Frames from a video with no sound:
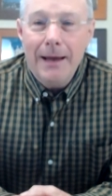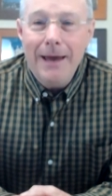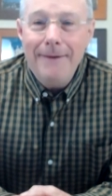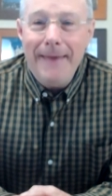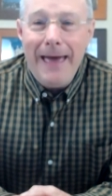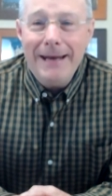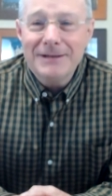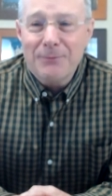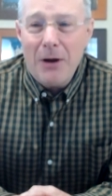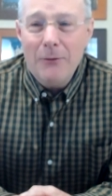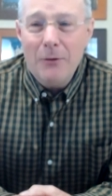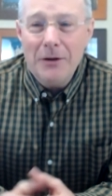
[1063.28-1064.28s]
And that is
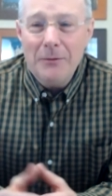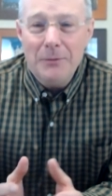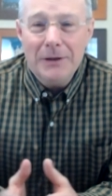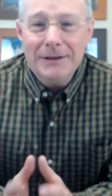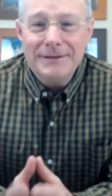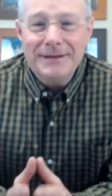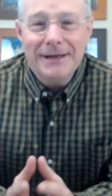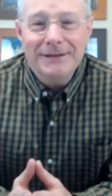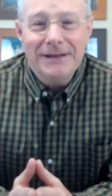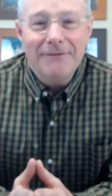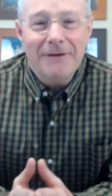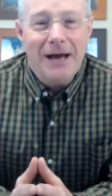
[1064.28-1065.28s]
probably one of the biggest
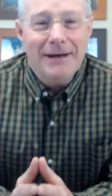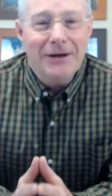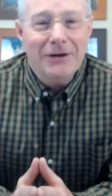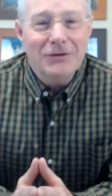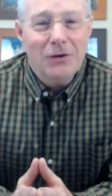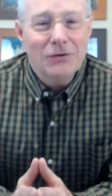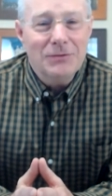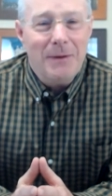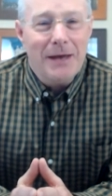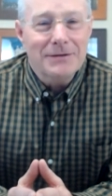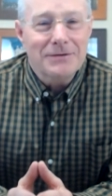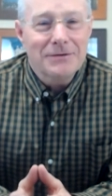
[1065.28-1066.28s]
things I've gotten out of
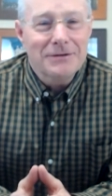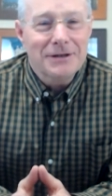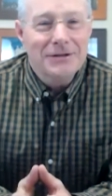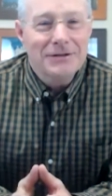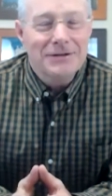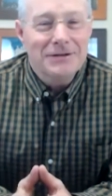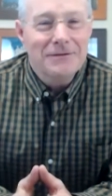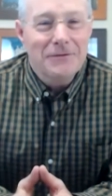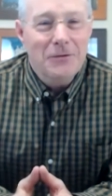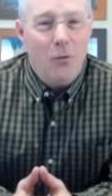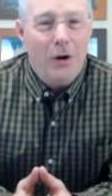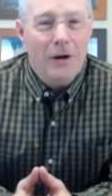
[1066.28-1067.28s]
Toastmasters is the
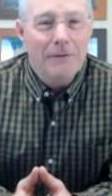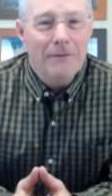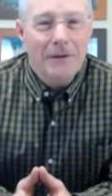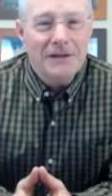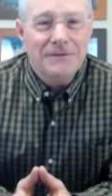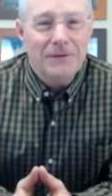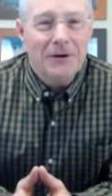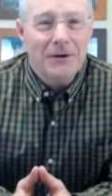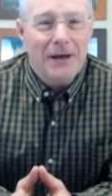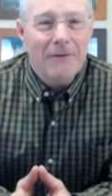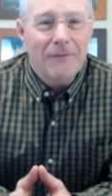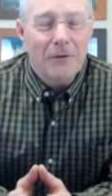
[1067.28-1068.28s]
viewpoint of let's figure
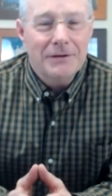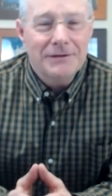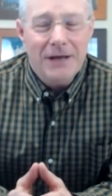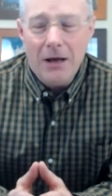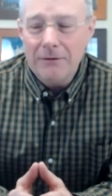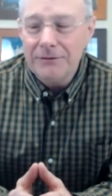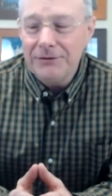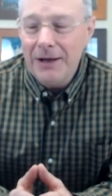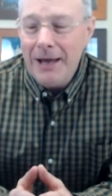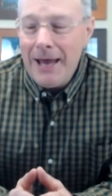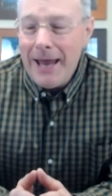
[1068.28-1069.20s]
it out for ourselves.